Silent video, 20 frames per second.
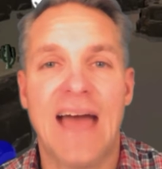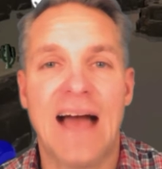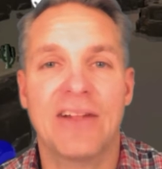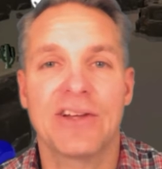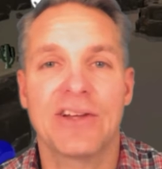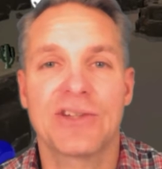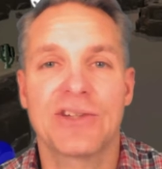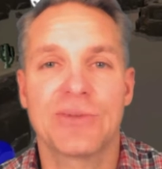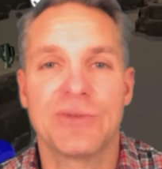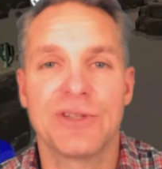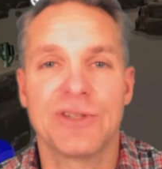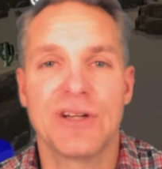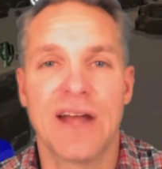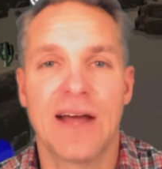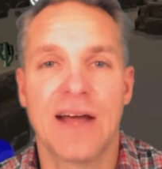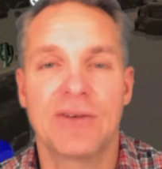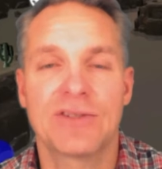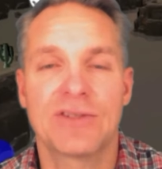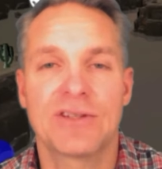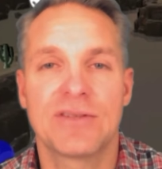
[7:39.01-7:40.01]
Alyx was
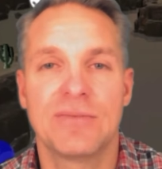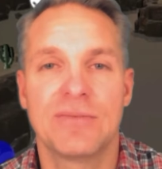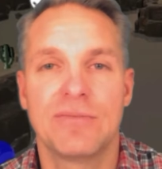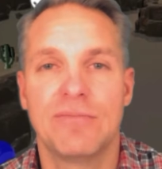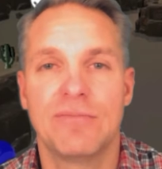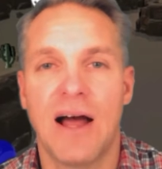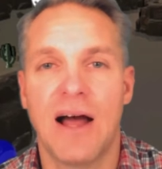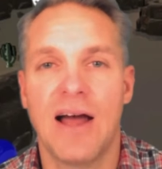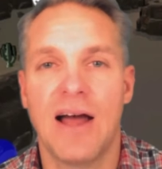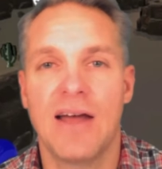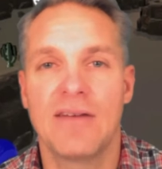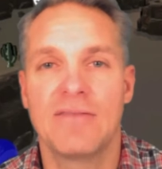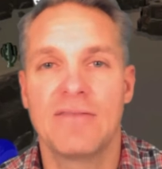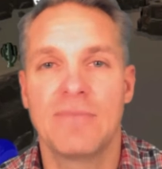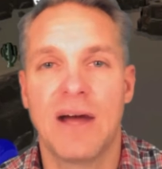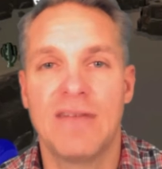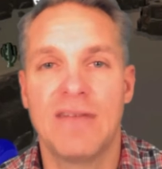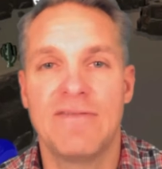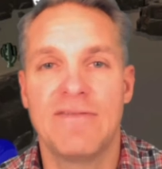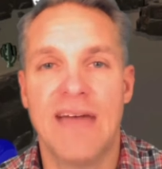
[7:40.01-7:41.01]
announced by
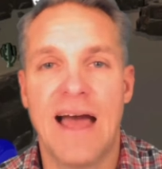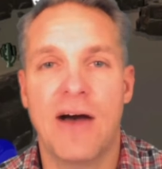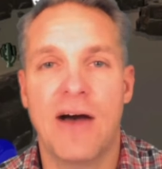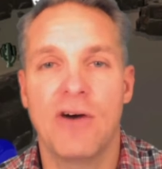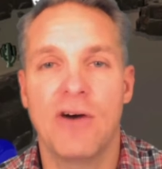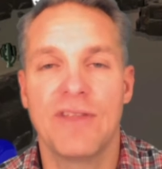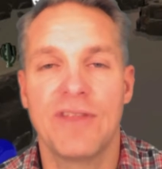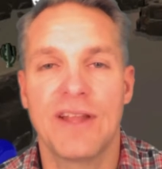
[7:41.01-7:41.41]
Valve,